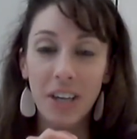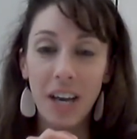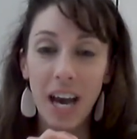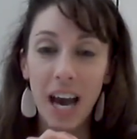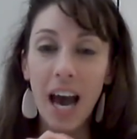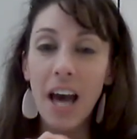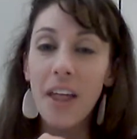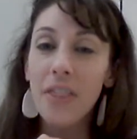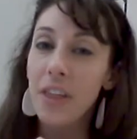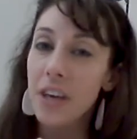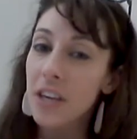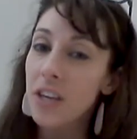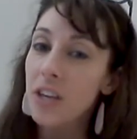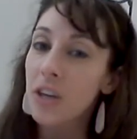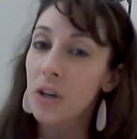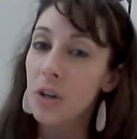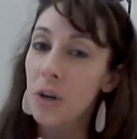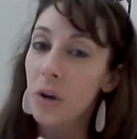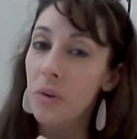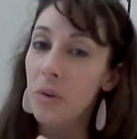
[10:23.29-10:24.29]
I think
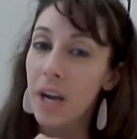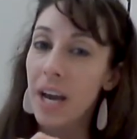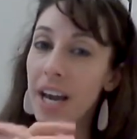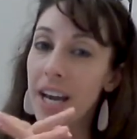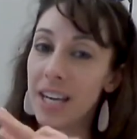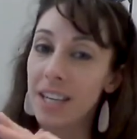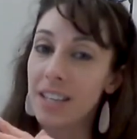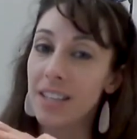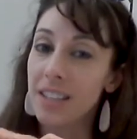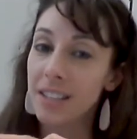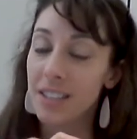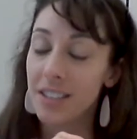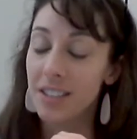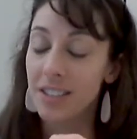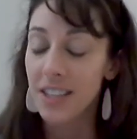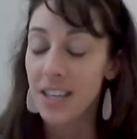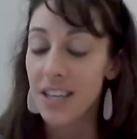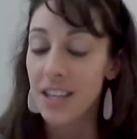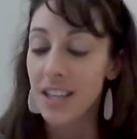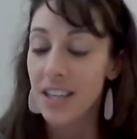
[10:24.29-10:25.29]
you're okay to
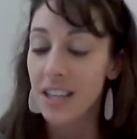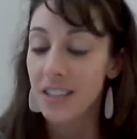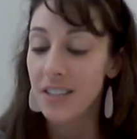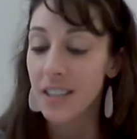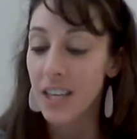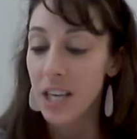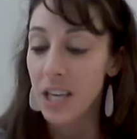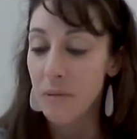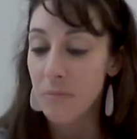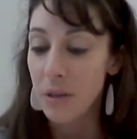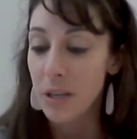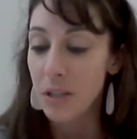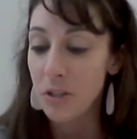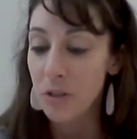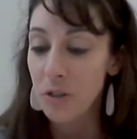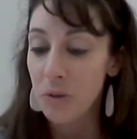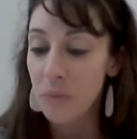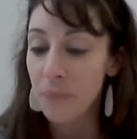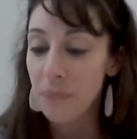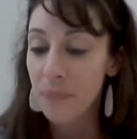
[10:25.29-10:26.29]
see this
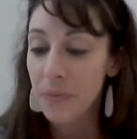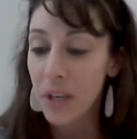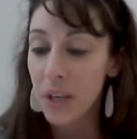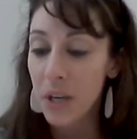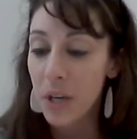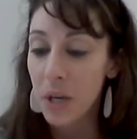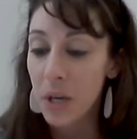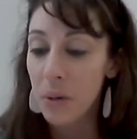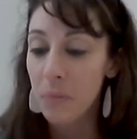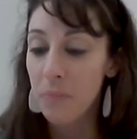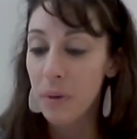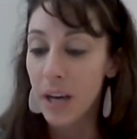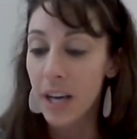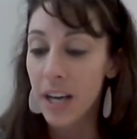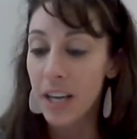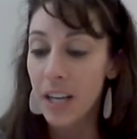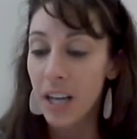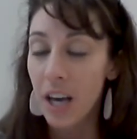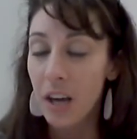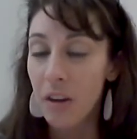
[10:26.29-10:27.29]
image.
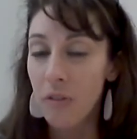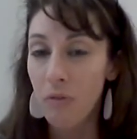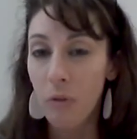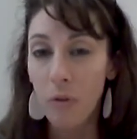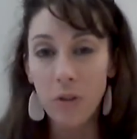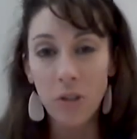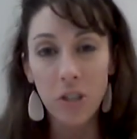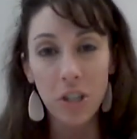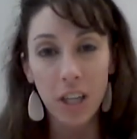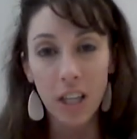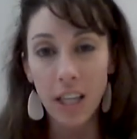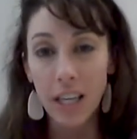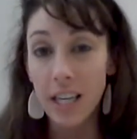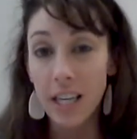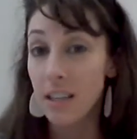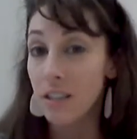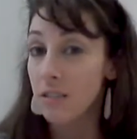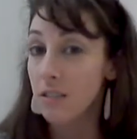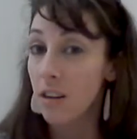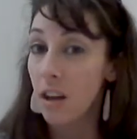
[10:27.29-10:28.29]
But unfortunately,
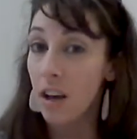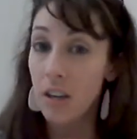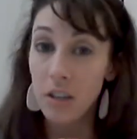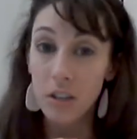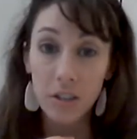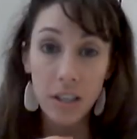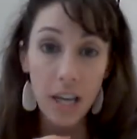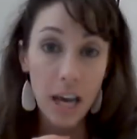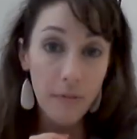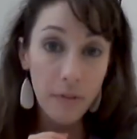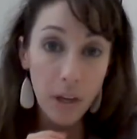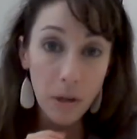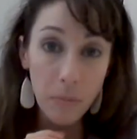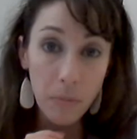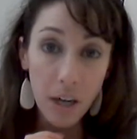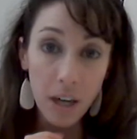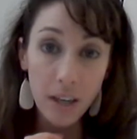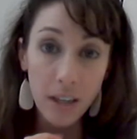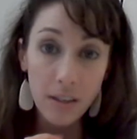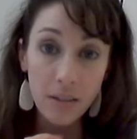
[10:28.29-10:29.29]
it is not just African
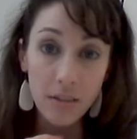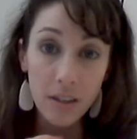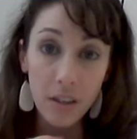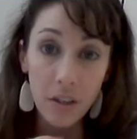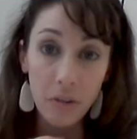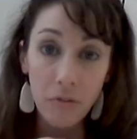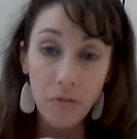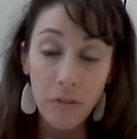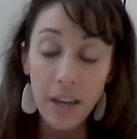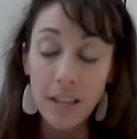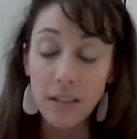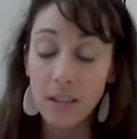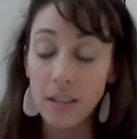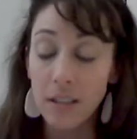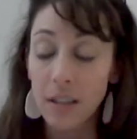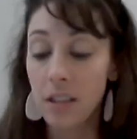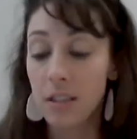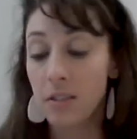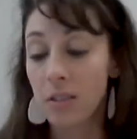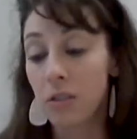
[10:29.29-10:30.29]
Americans that are
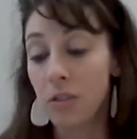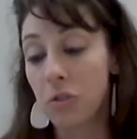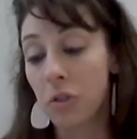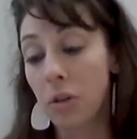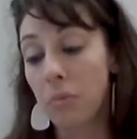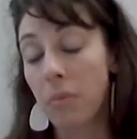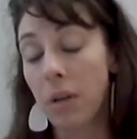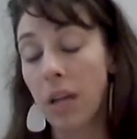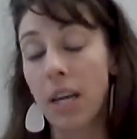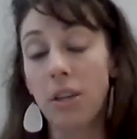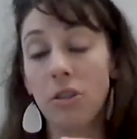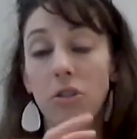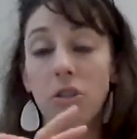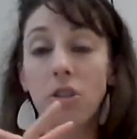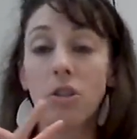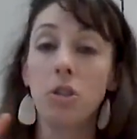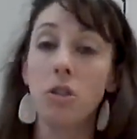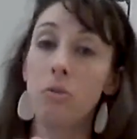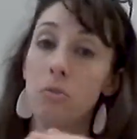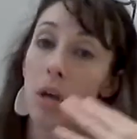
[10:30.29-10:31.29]
facing this
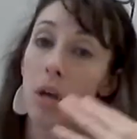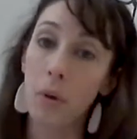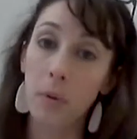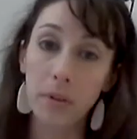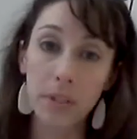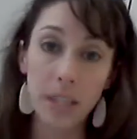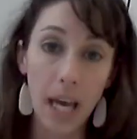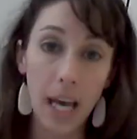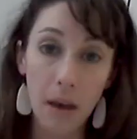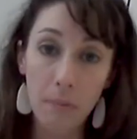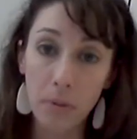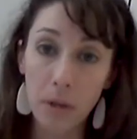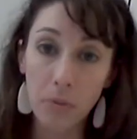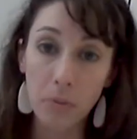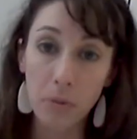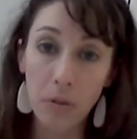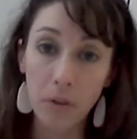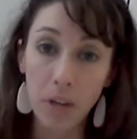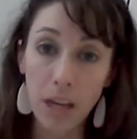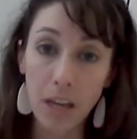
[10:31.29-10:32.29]
discrimination. You know it's happening
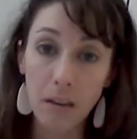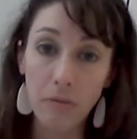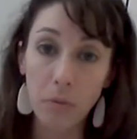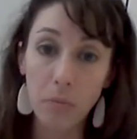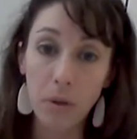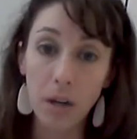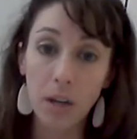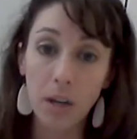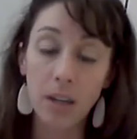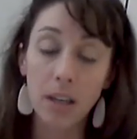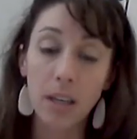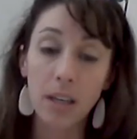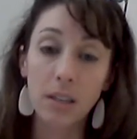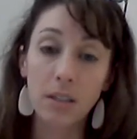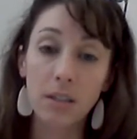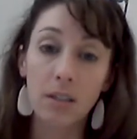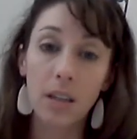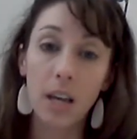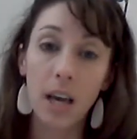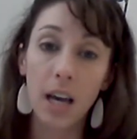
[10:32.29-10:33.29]
with Native
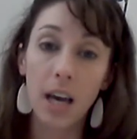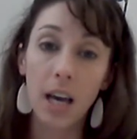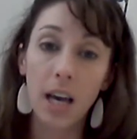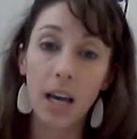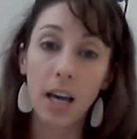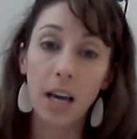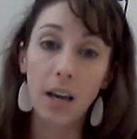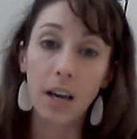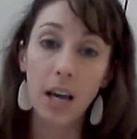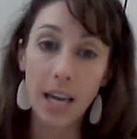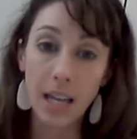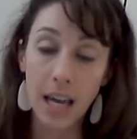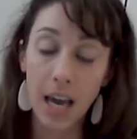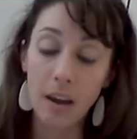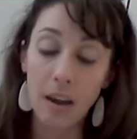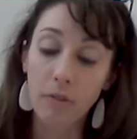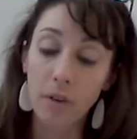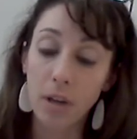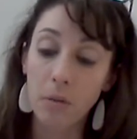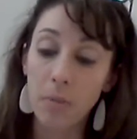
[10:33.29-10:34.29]
Americans and
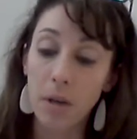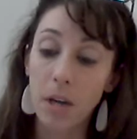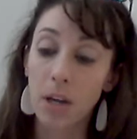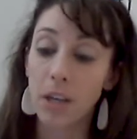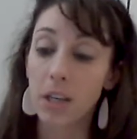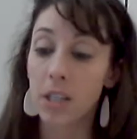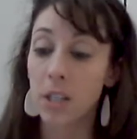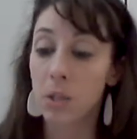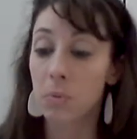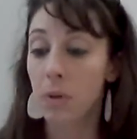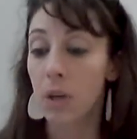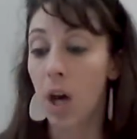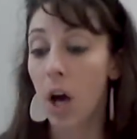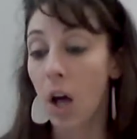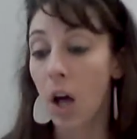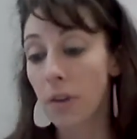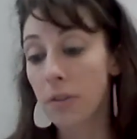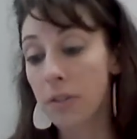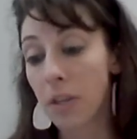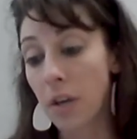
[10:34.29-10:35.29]
African Americans, but
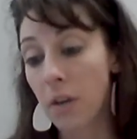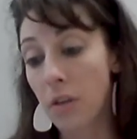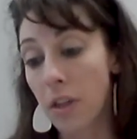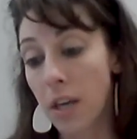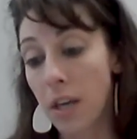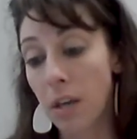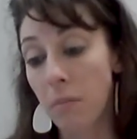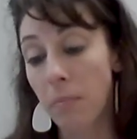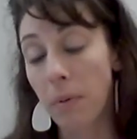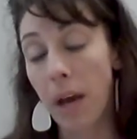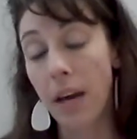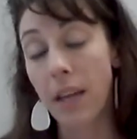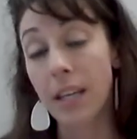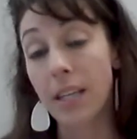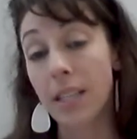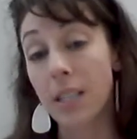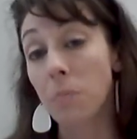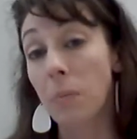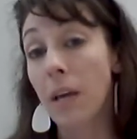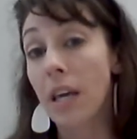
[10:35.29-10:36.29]
also think about
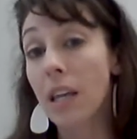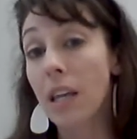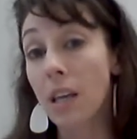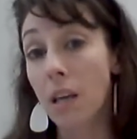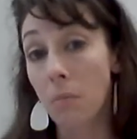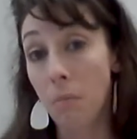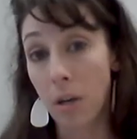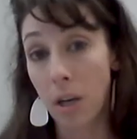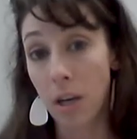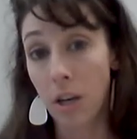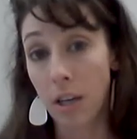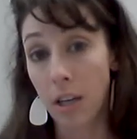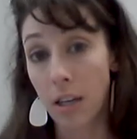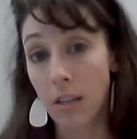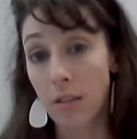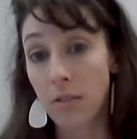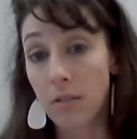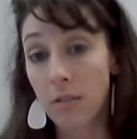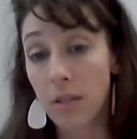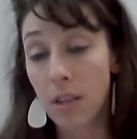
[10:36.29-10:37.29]
Hispanic
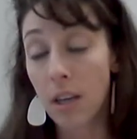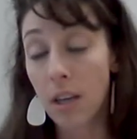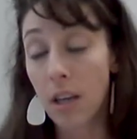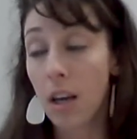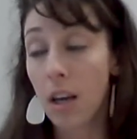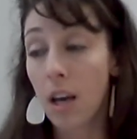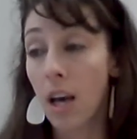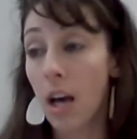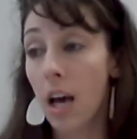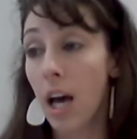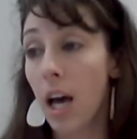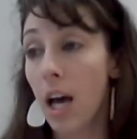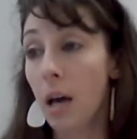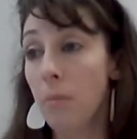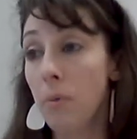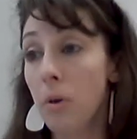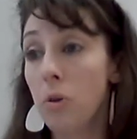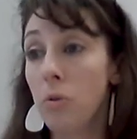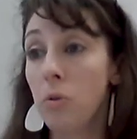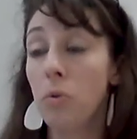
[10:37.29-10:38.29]
Americans
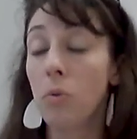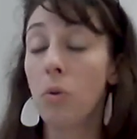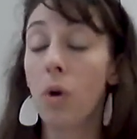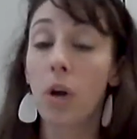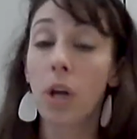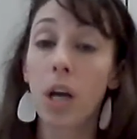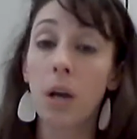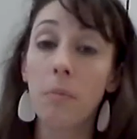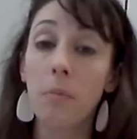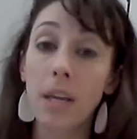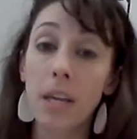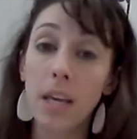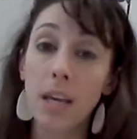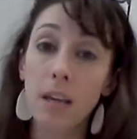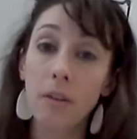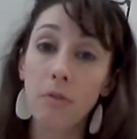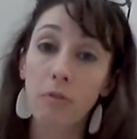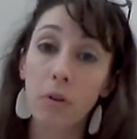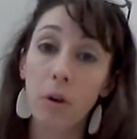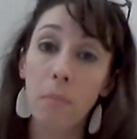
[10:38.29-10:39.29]
who are coming
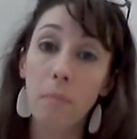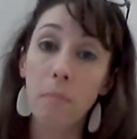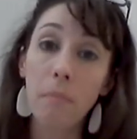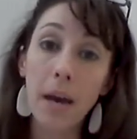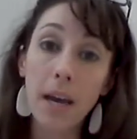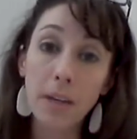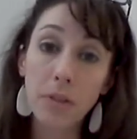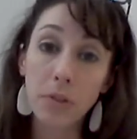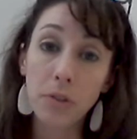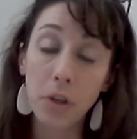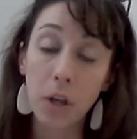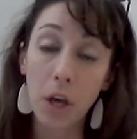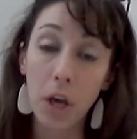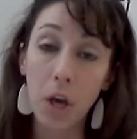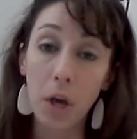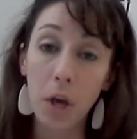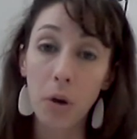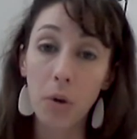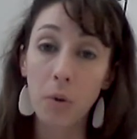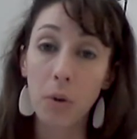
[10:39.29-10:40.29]
in from
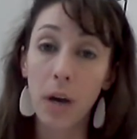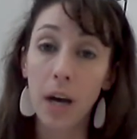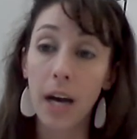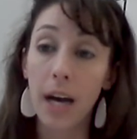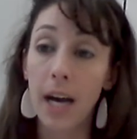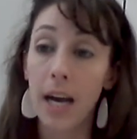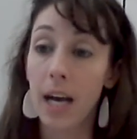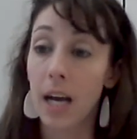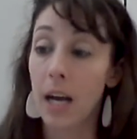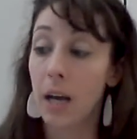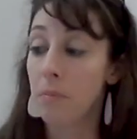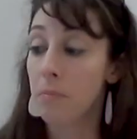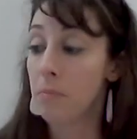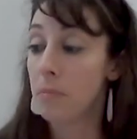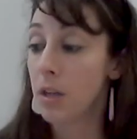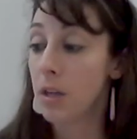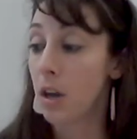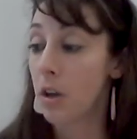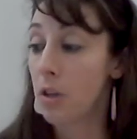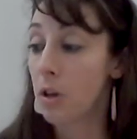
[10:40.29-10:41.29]
Mexico.
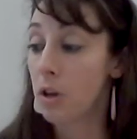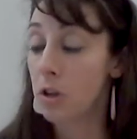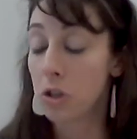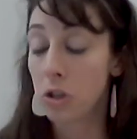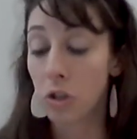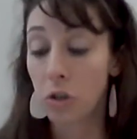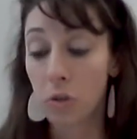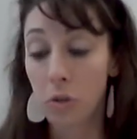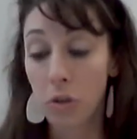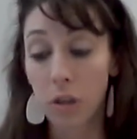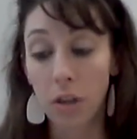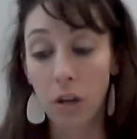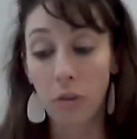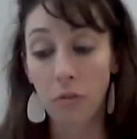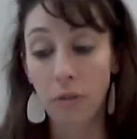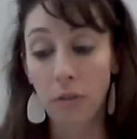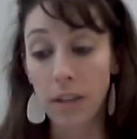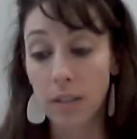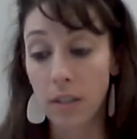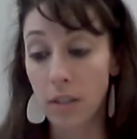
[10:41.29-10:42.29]
Their children are
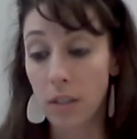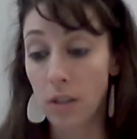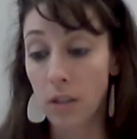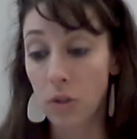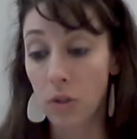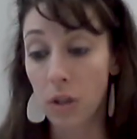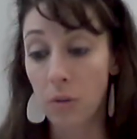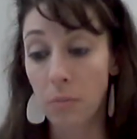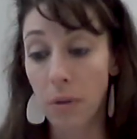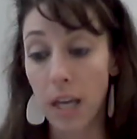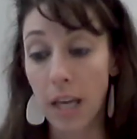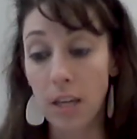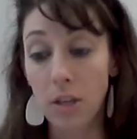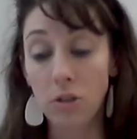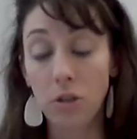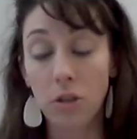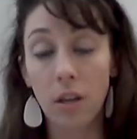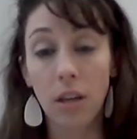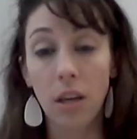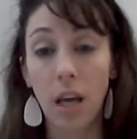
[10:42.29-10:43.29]
facing
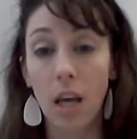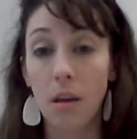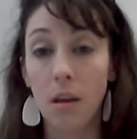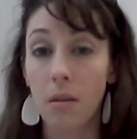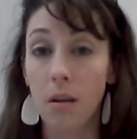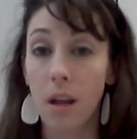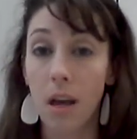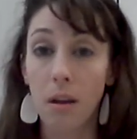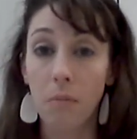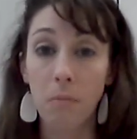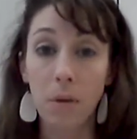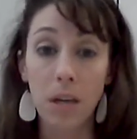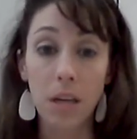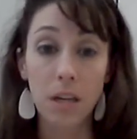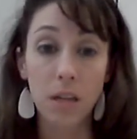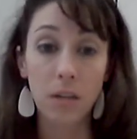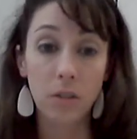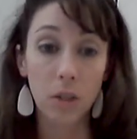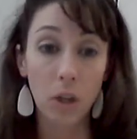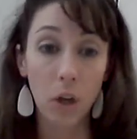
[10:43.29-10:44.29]
discrimination and
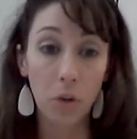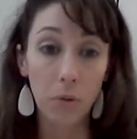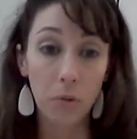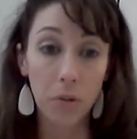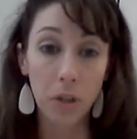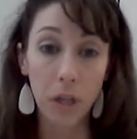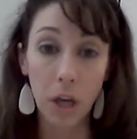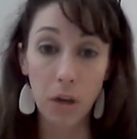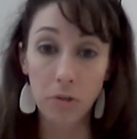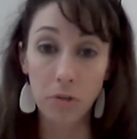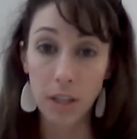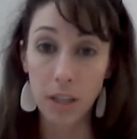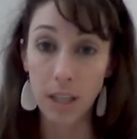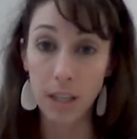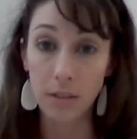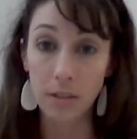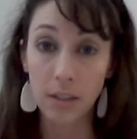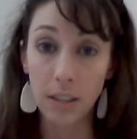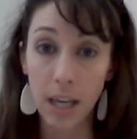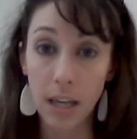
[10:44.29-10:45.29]
being told to go to
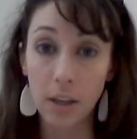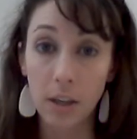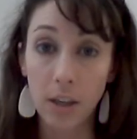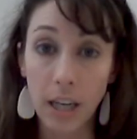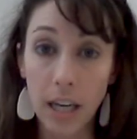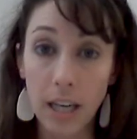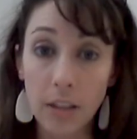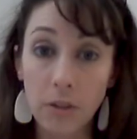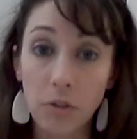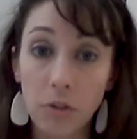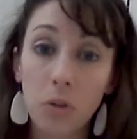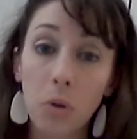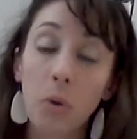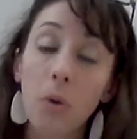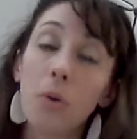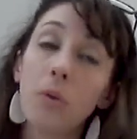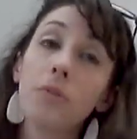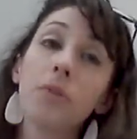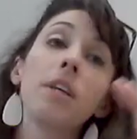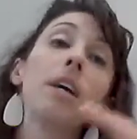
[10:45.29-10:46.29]
these segregated
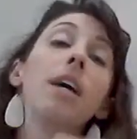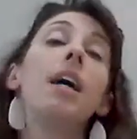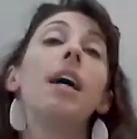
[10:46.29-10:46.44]
schools.